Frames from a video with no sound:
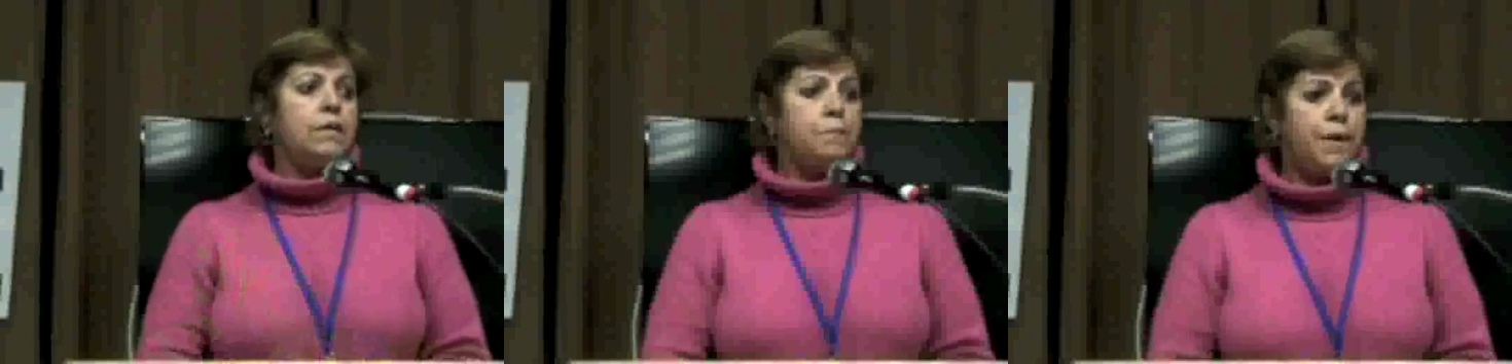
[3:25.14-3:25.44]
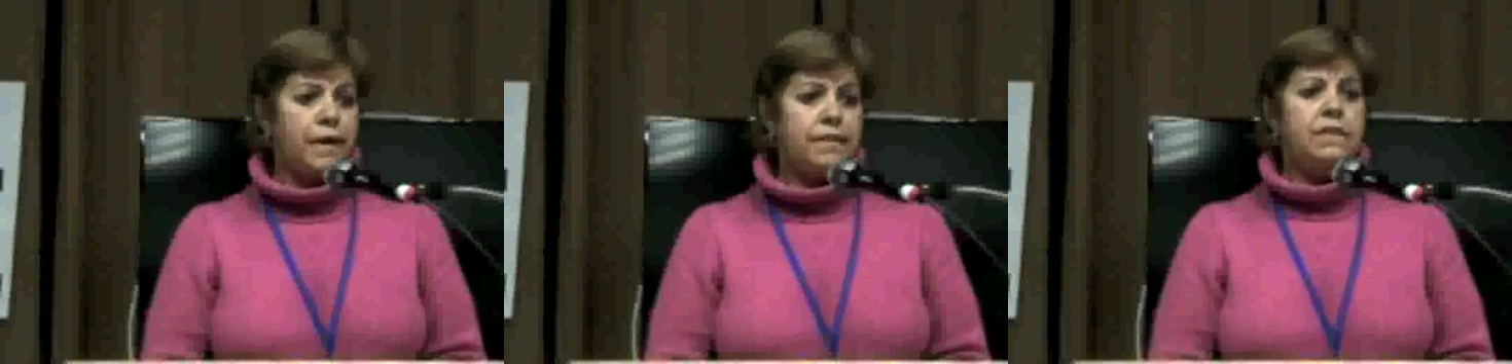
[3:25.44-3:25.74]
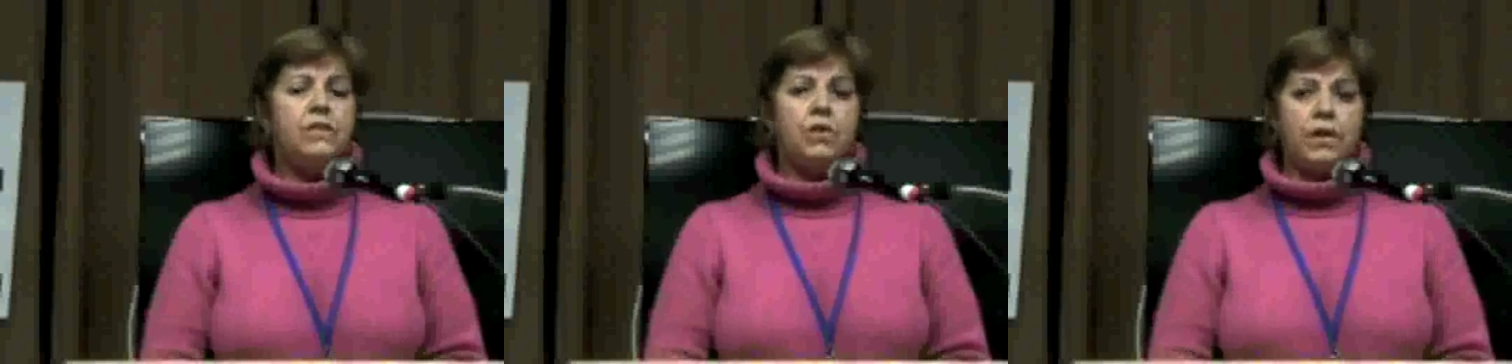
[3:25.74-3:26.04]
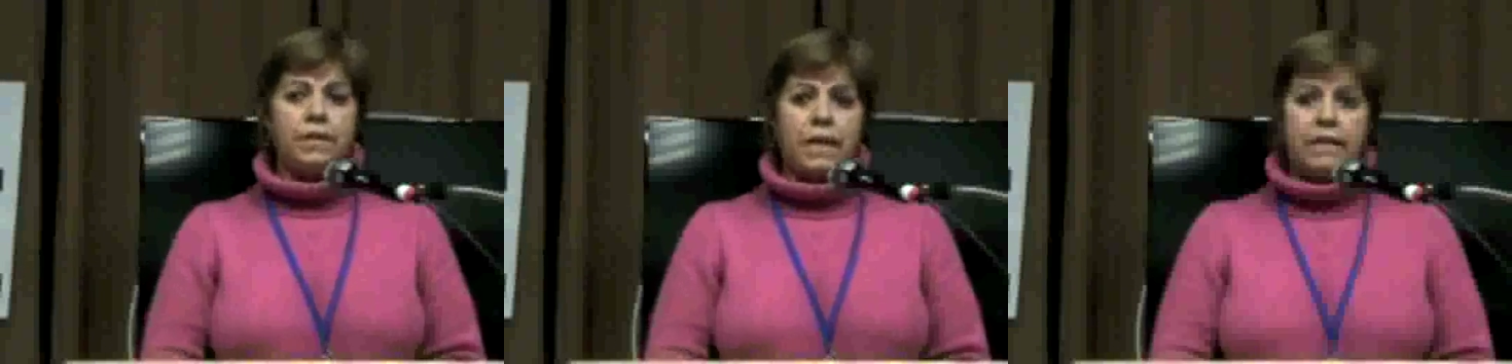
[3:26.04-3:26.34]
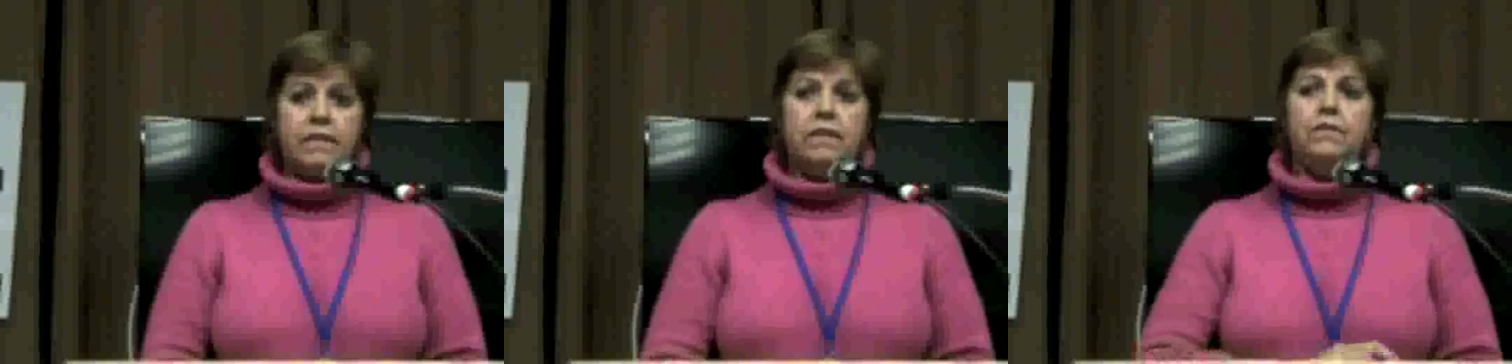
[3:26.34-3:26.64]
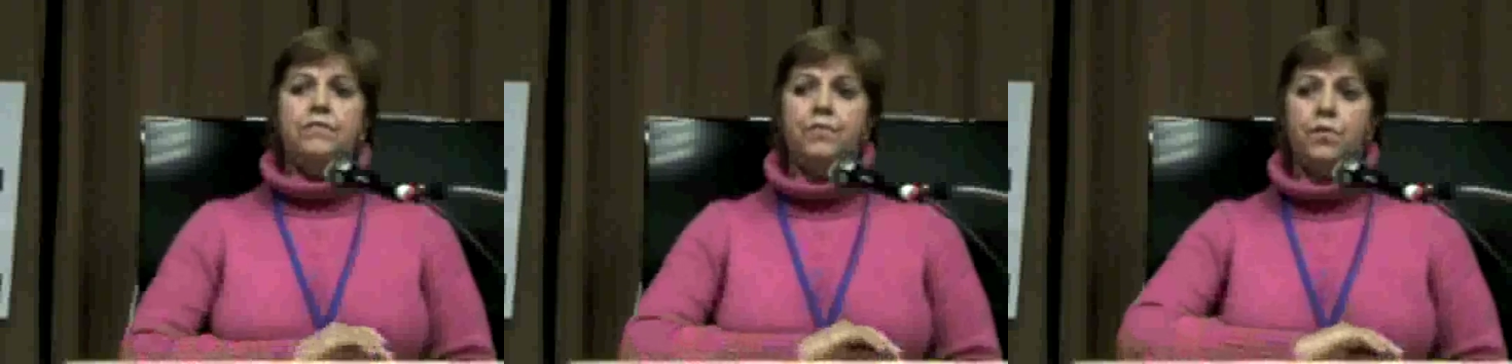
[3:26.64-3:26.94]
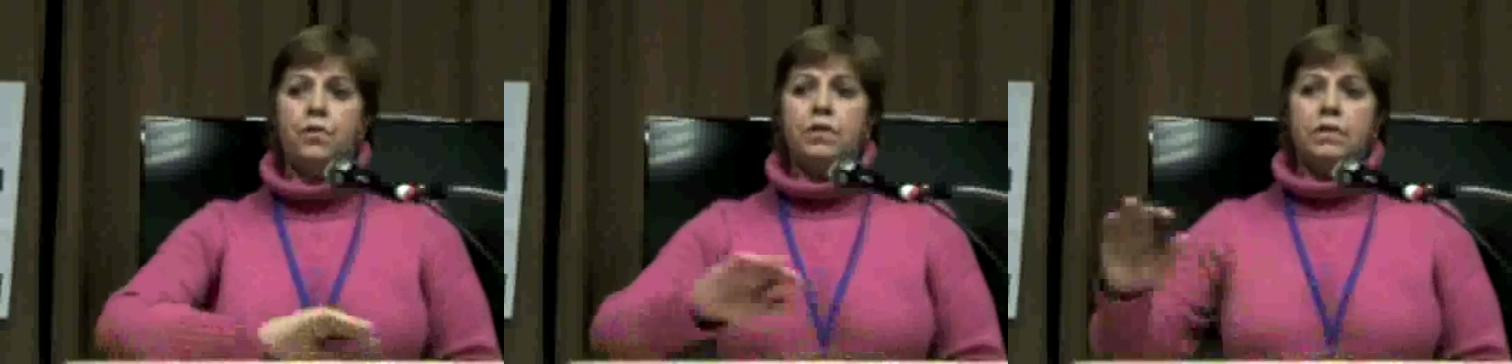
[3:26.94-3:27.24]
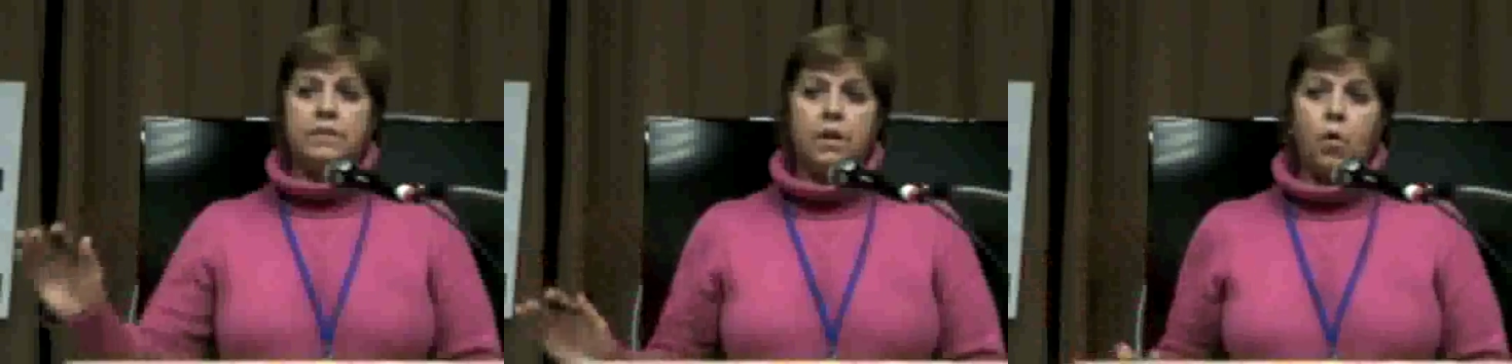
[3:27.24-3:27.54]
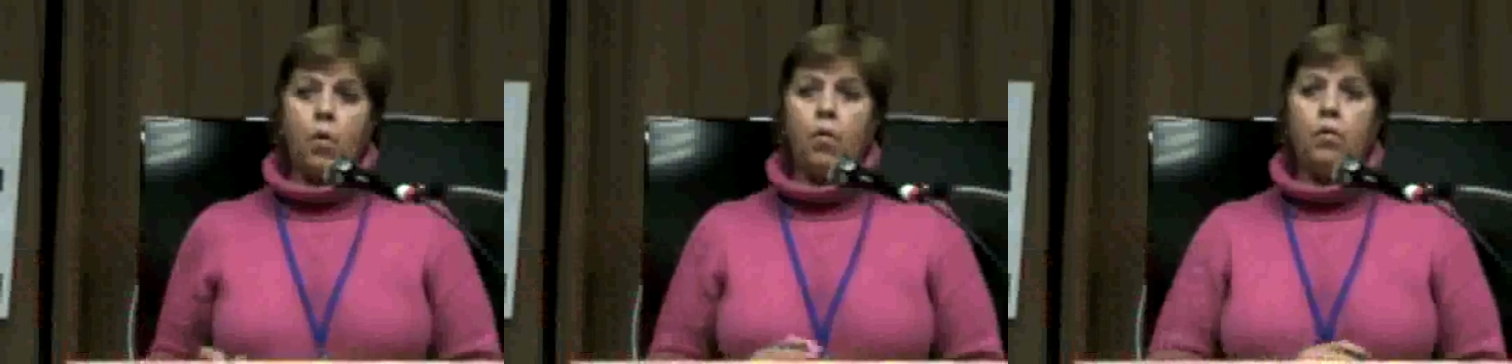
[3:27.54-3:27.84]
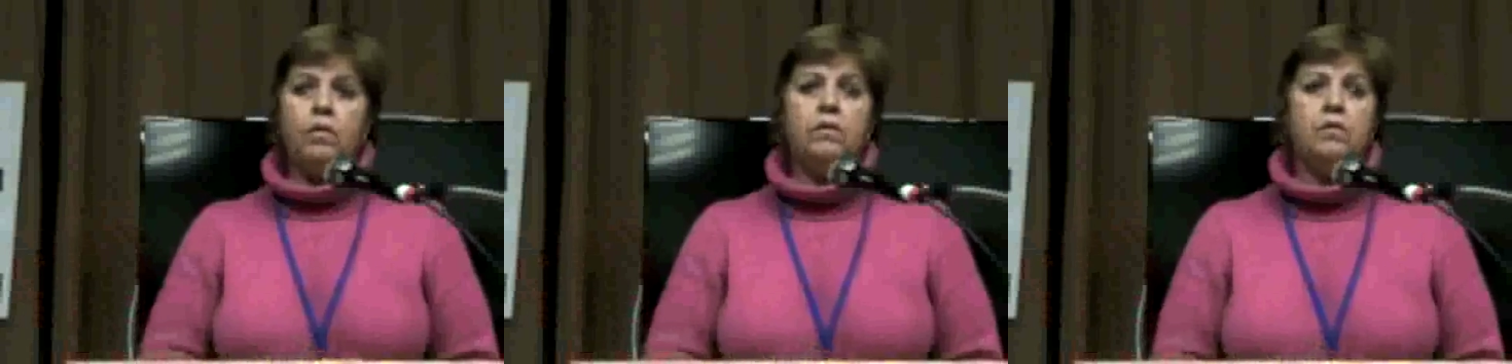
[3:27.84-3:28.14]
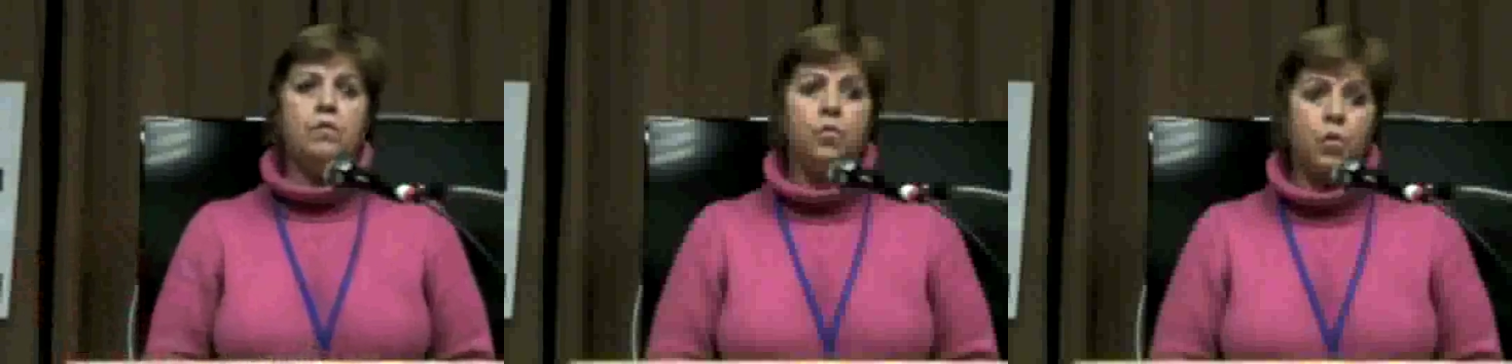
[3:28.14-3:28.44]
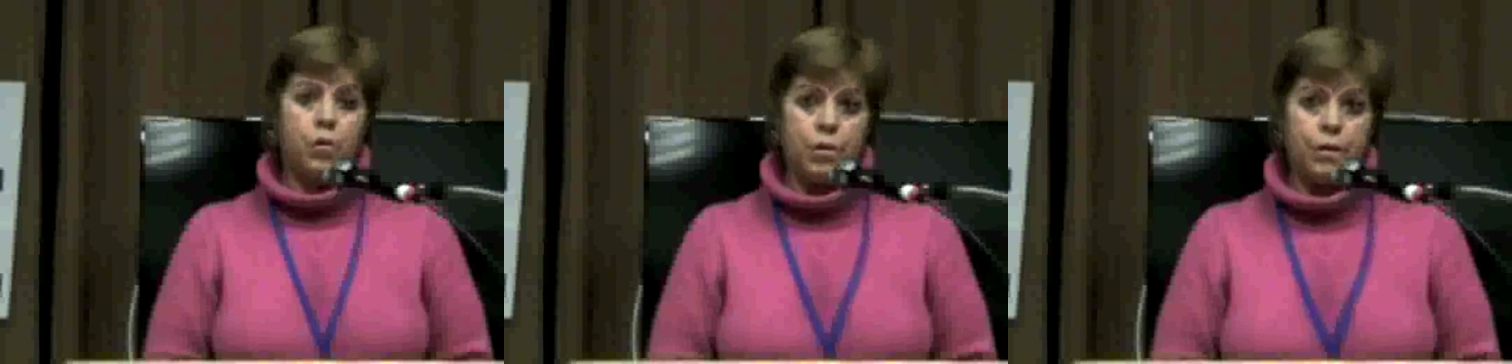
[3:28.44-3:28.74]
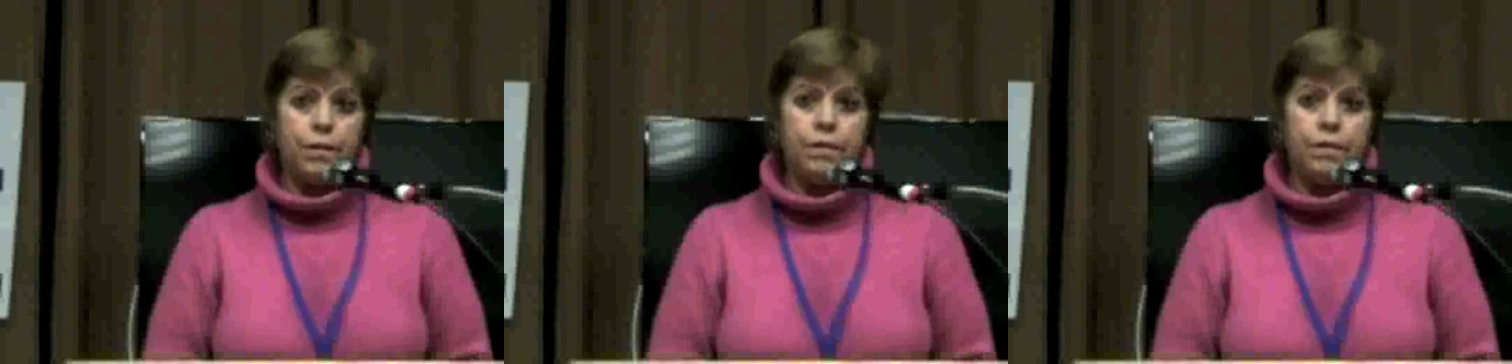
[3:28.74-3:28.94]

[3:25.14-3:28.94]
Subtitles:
but the solidarity for the whole world.